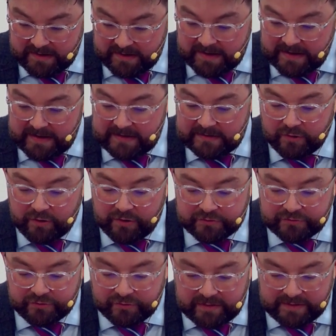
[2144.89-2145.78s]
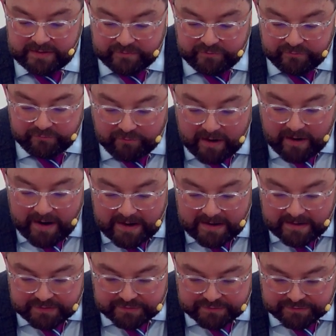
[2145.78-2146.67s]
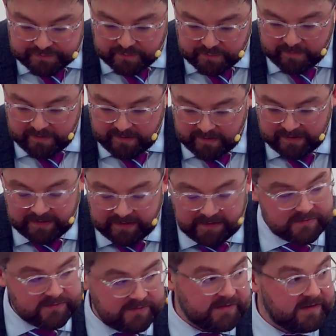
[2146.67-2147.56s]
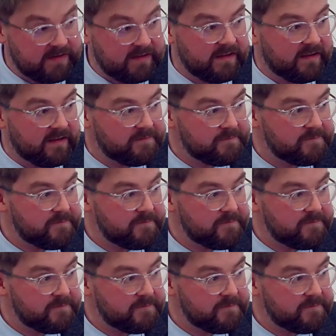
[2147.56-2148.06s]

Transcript: He does not even rise from where he is sitting.